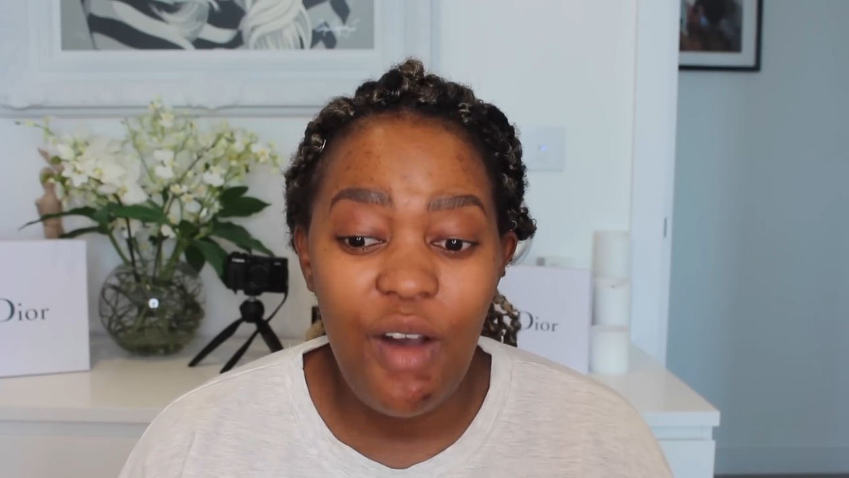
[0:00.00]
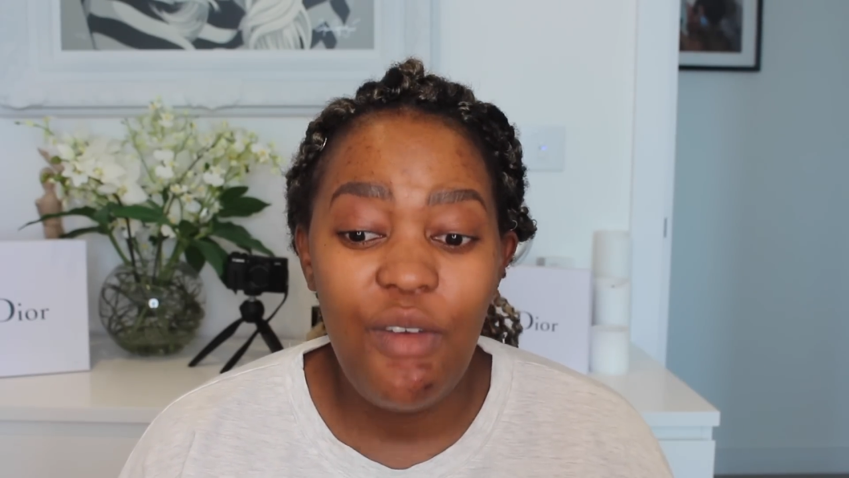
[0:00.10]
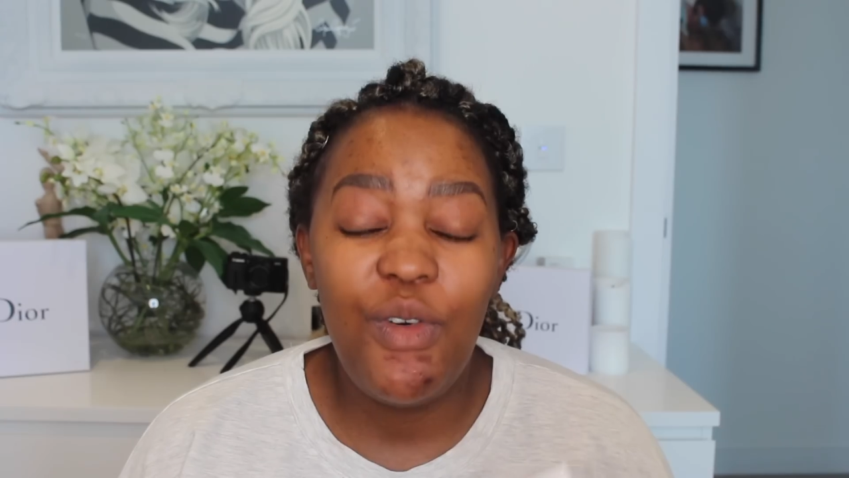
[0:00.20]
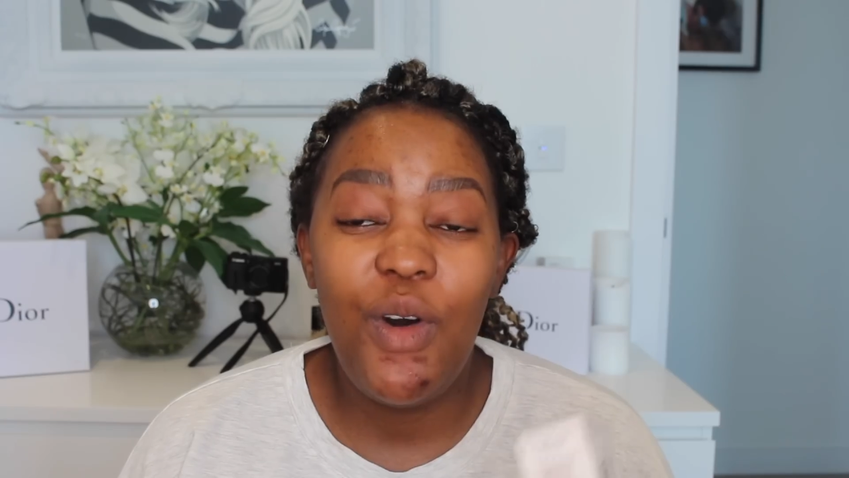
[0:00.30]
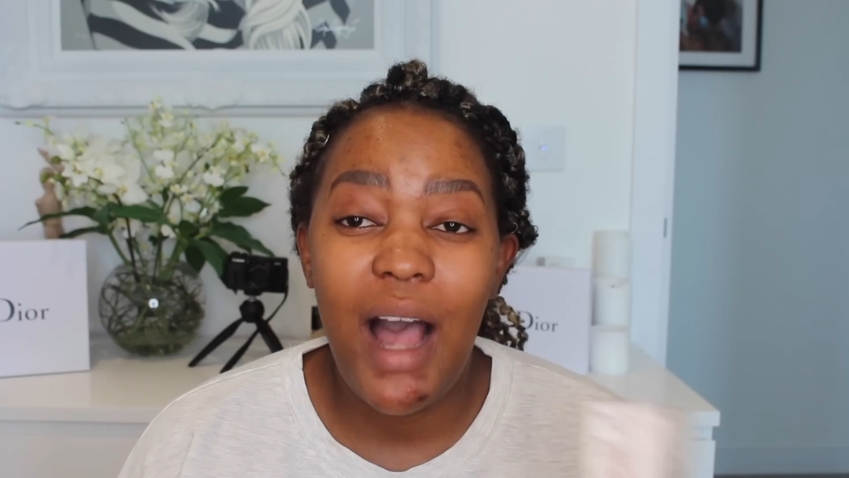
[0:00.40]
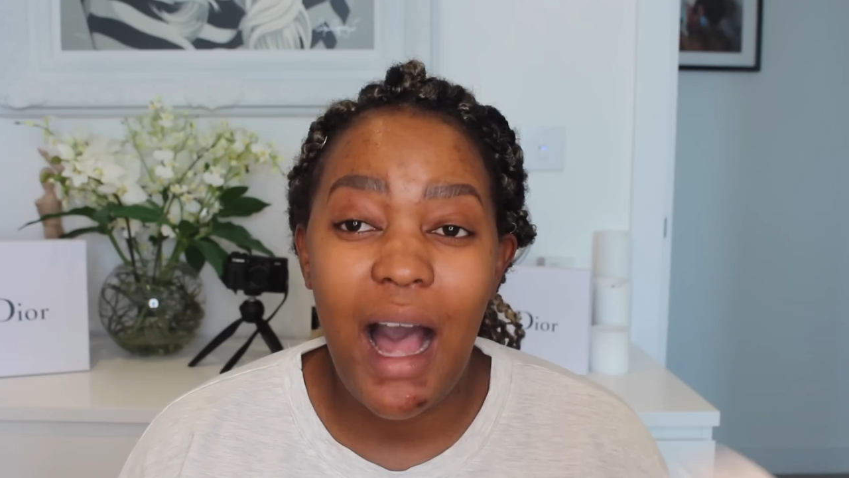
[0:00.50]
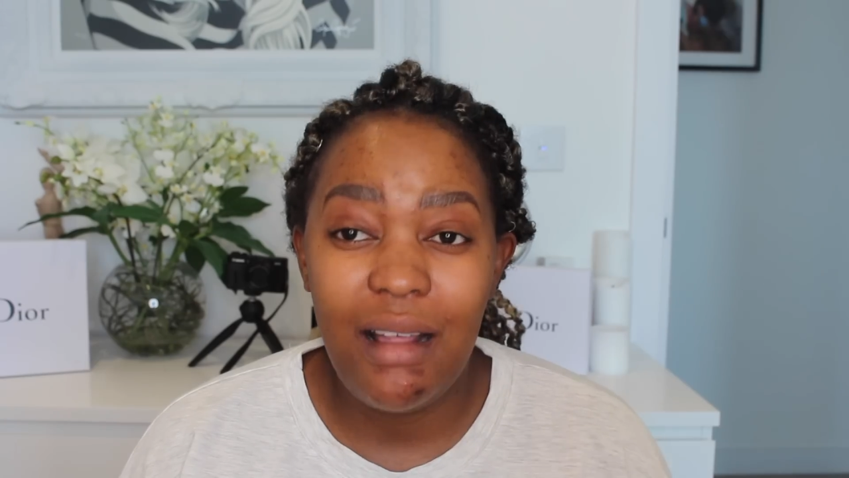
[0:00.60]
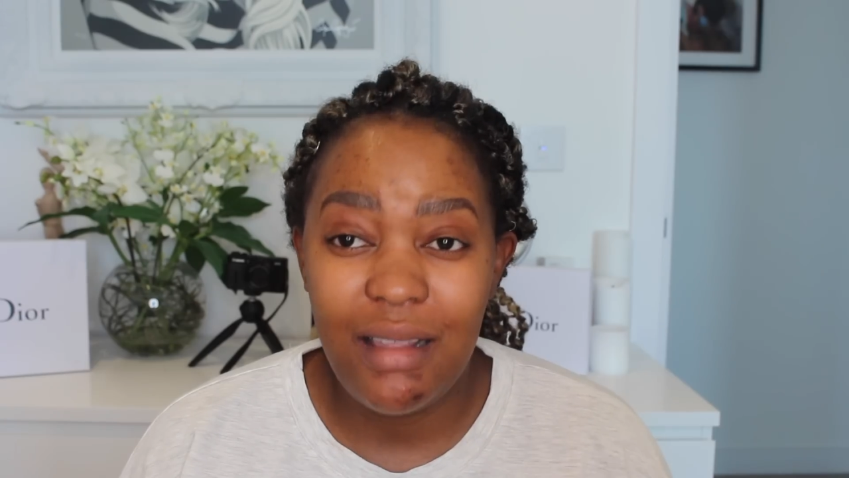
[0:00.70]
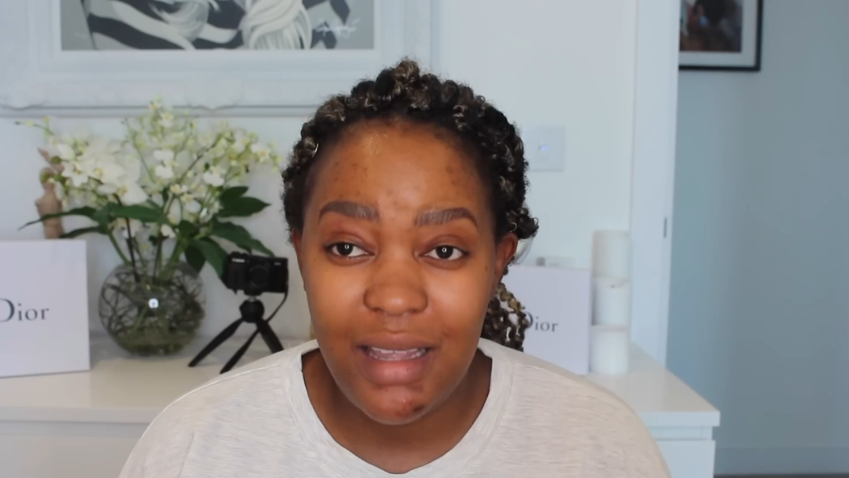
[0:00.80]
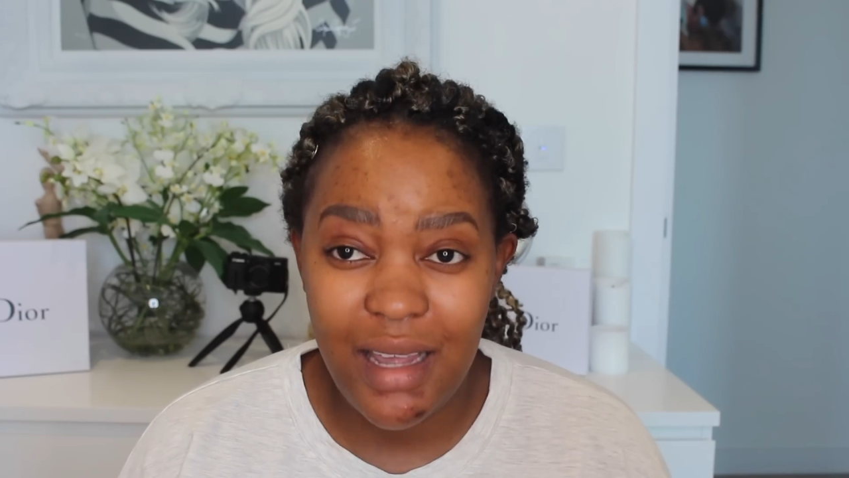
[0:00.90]
for
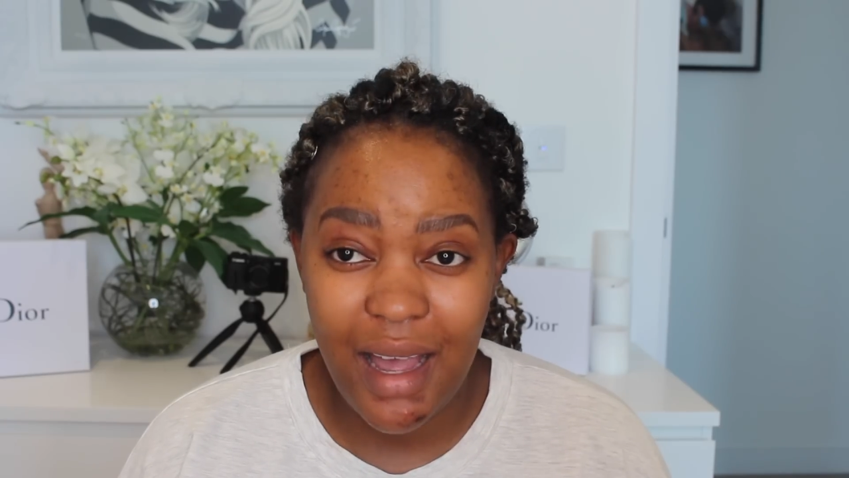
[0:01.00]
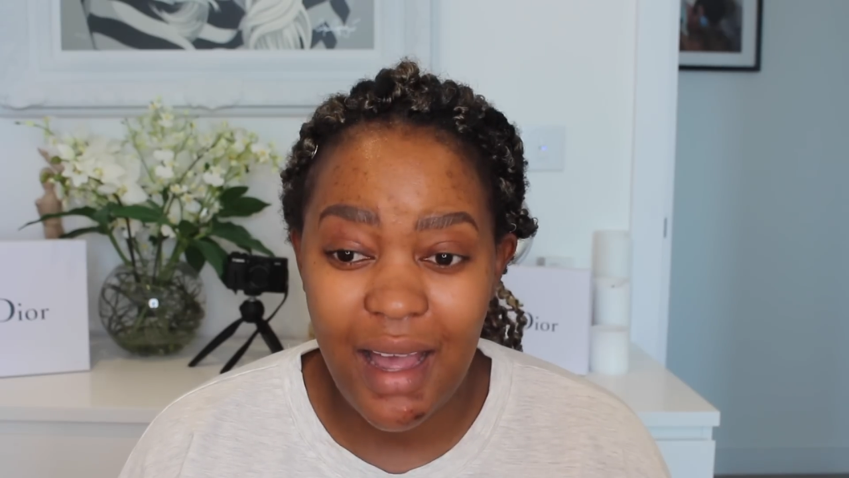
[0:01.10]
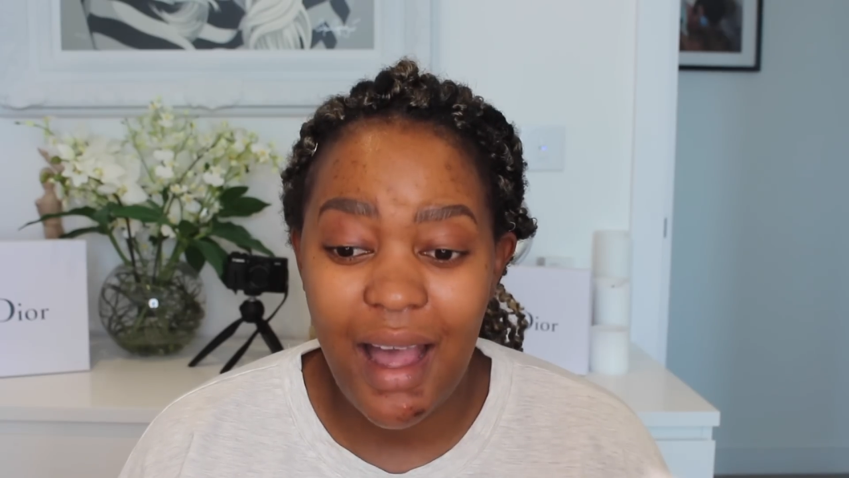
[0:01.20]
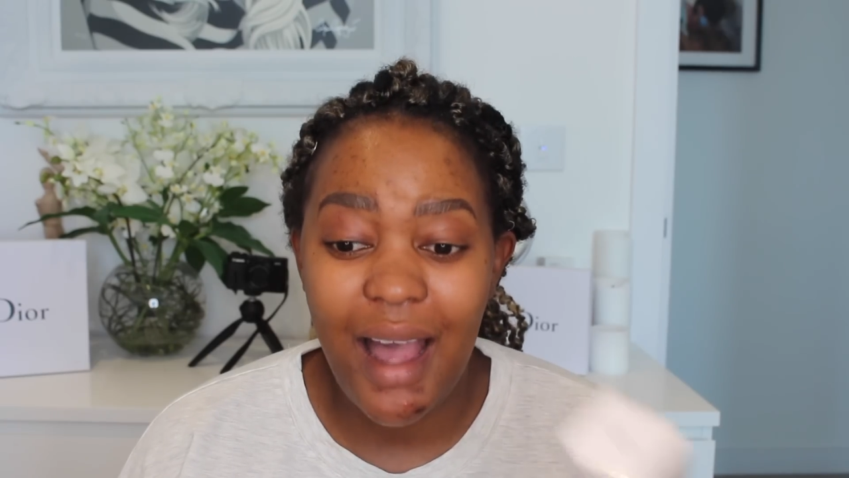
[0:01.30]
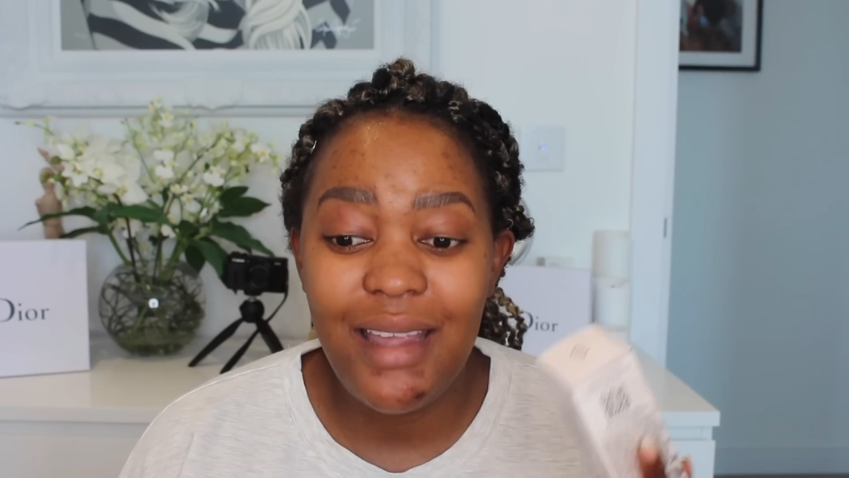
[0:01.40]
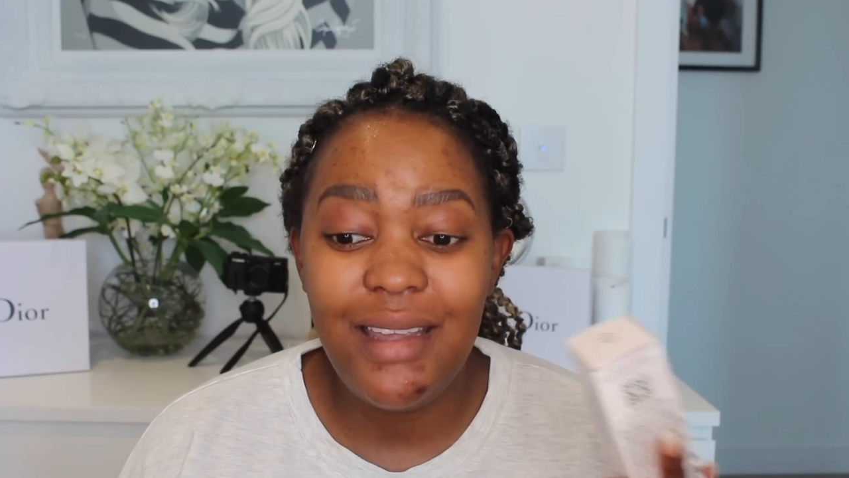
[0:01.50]
healthier,